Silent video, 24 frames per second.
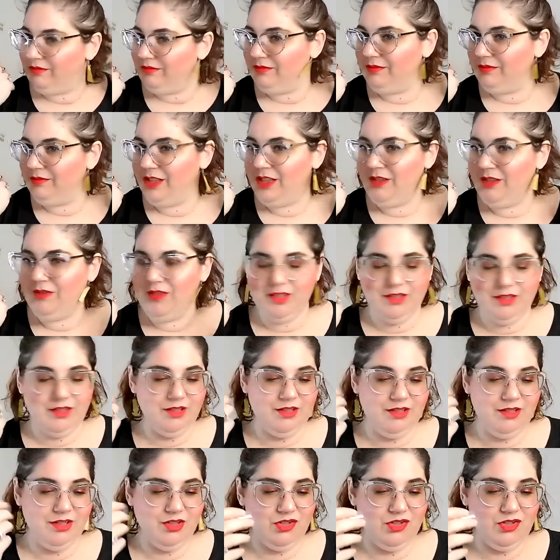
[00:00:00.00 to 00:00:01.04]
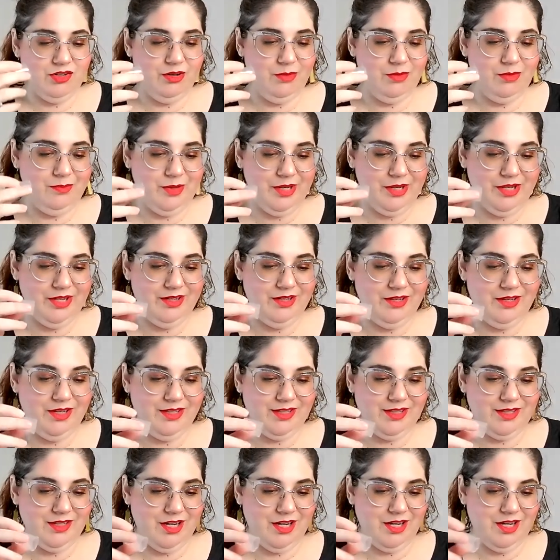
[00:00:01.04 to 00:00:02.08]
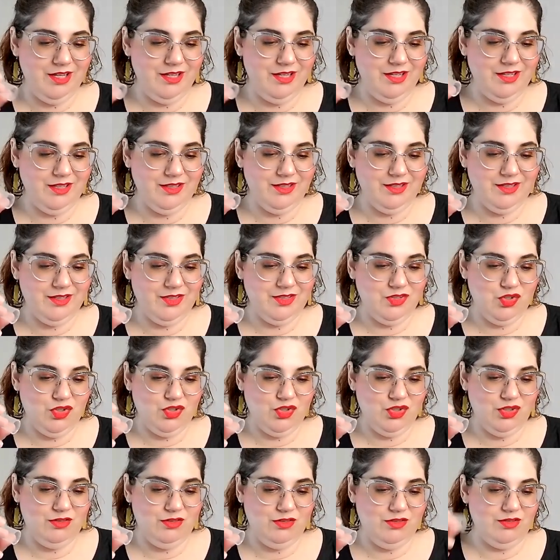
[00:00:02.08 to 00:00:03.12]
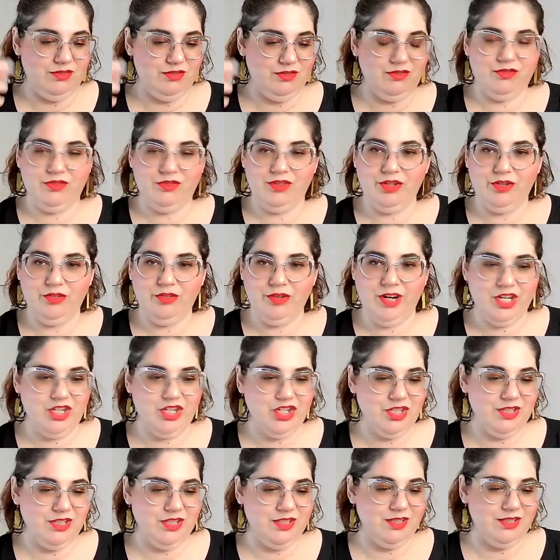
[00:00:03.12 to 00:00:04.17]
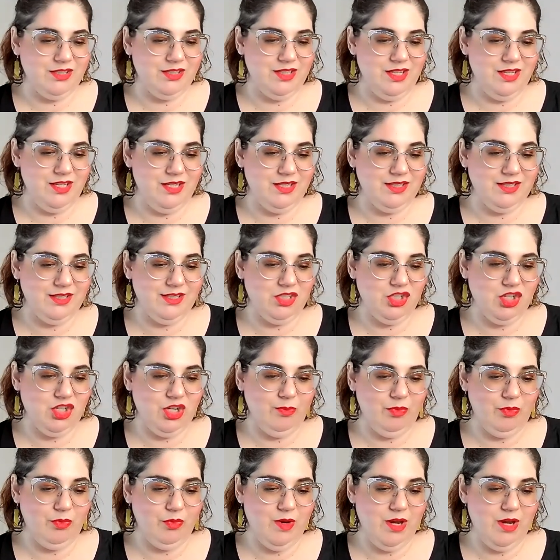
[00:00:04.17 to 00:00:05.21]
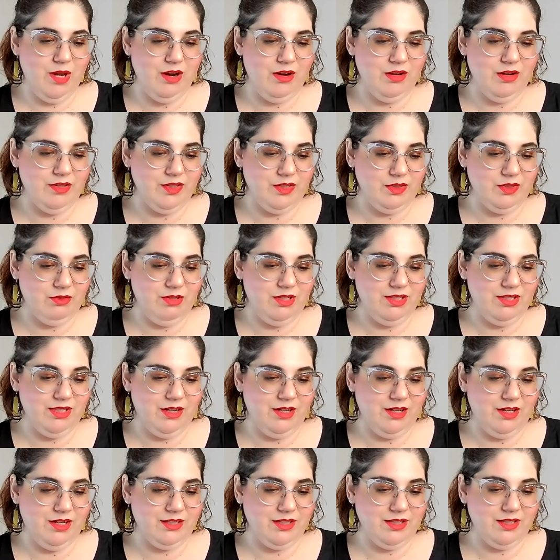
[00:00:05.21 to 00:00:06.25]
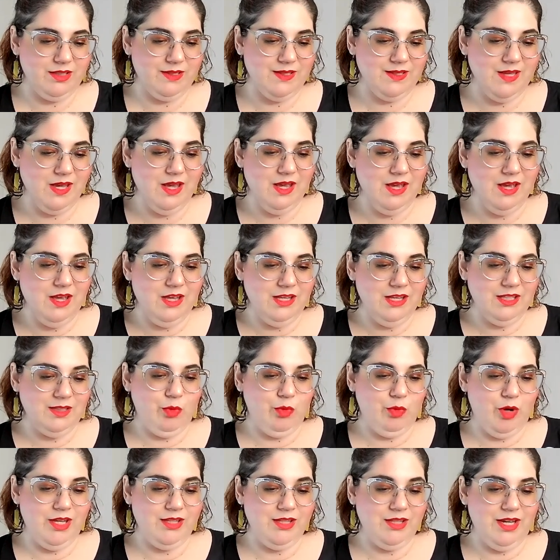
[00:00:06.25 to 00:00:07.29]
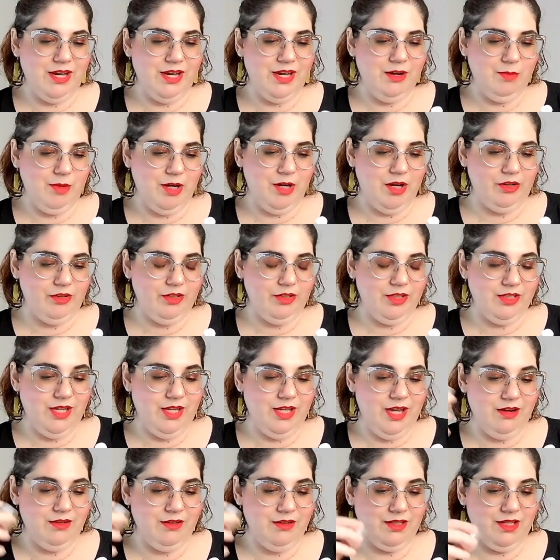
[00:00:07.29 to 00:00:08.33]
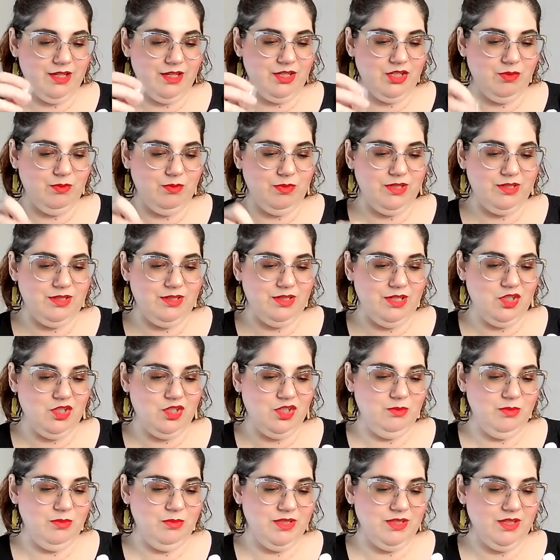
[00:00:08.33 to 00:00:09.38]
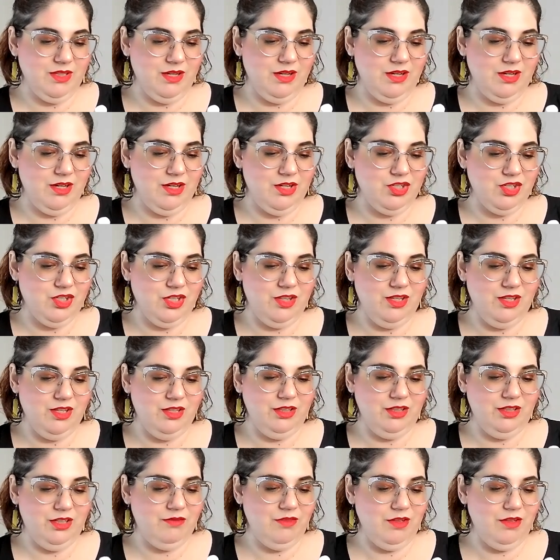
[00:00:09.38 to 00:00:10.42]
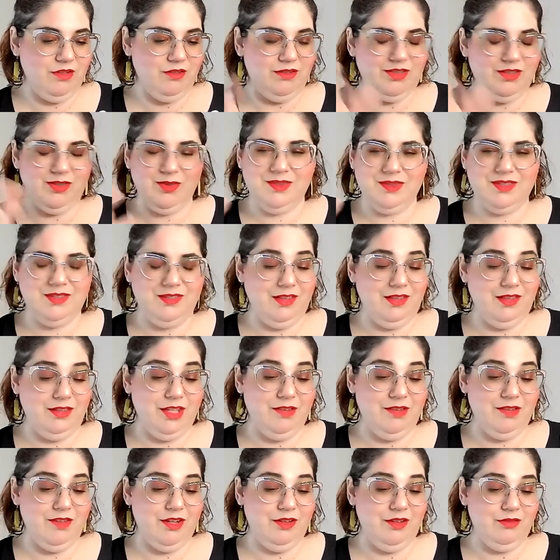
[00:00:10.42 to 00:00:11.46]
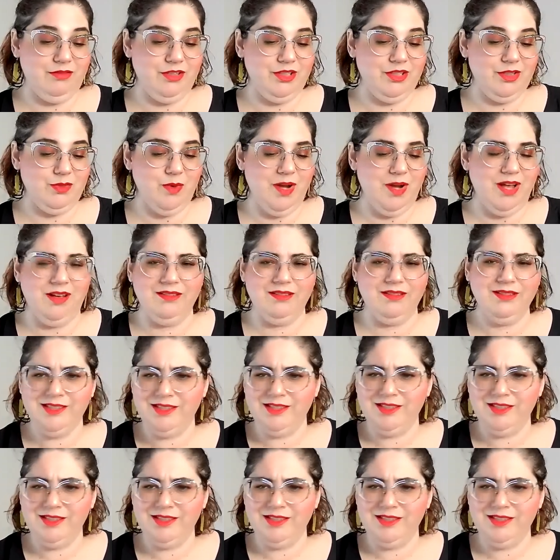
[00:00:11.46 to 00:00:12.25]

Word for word: leave-in conditioner, but it's not. It's the, the directions. It says shampoo hair and squeeze out excess. Spray entire bottle into hair section by section, massage, and then leave in. So then leave in and rinse well.